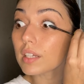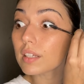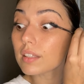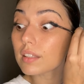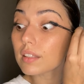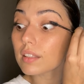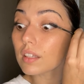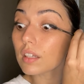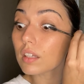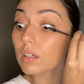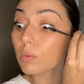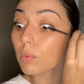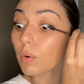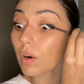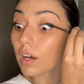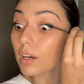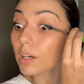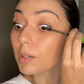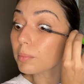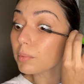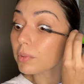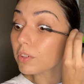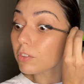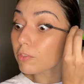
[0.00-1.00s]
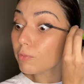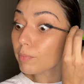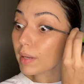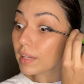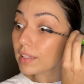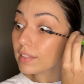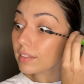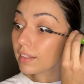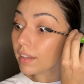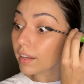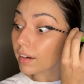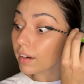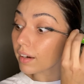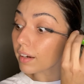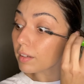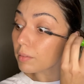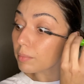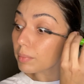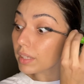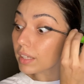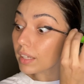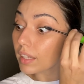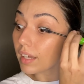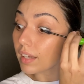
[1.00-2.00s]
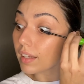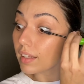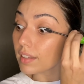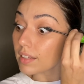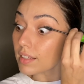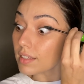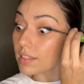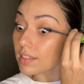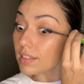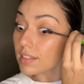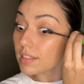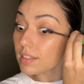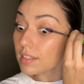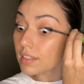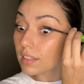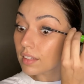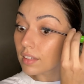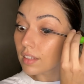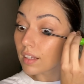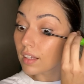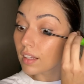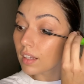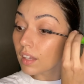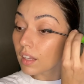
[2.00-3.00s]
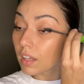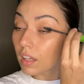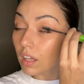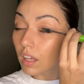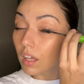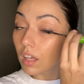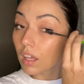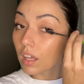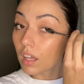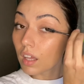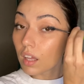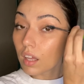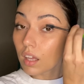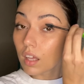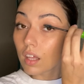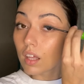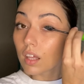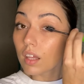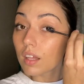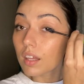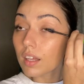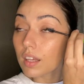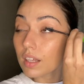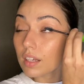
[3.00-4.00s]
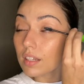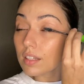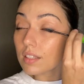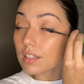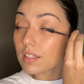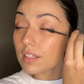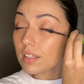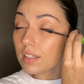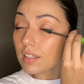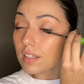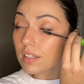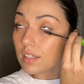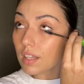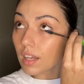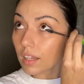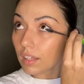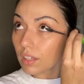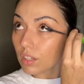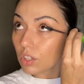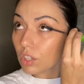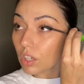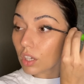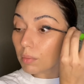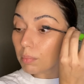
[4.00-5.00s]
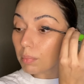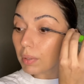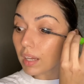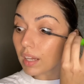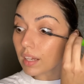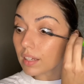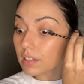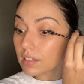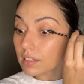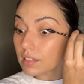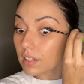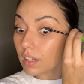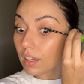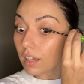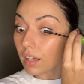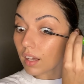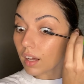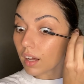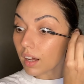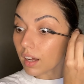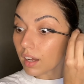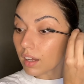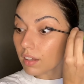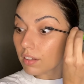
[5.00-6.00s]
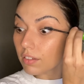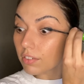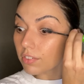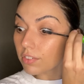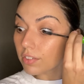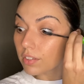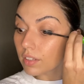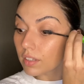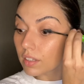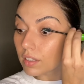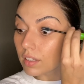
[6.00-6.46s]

see waterproof mascara because it is such a pain to take off.